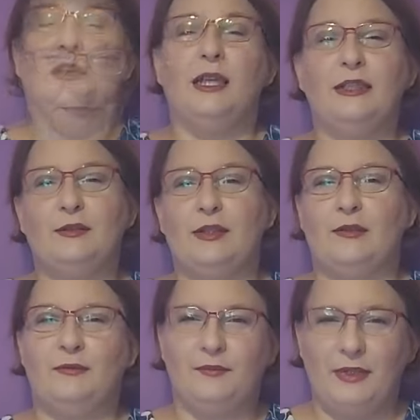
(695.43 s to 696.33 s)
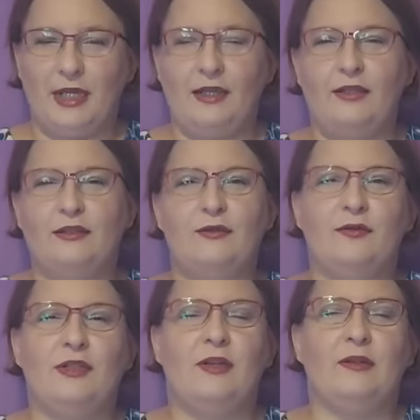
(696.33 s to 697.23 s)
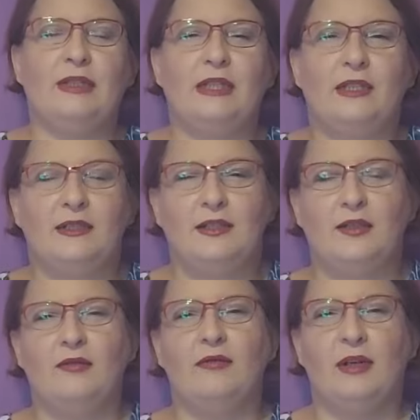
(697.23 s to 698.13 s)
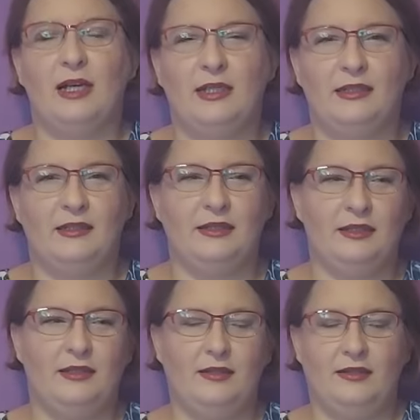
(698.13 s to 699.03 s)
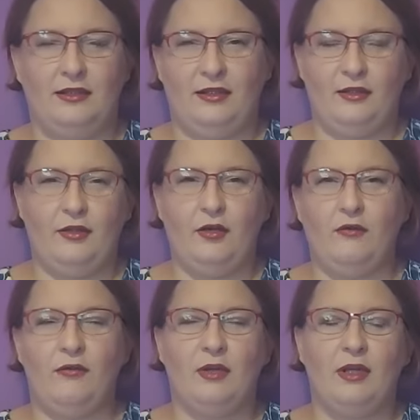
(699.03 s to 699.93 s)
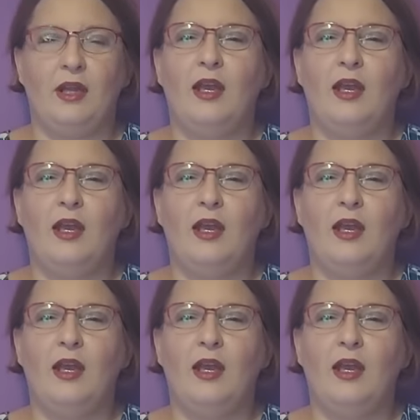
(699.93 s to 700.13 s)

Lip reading: And I got to sewing, so I did the yoke.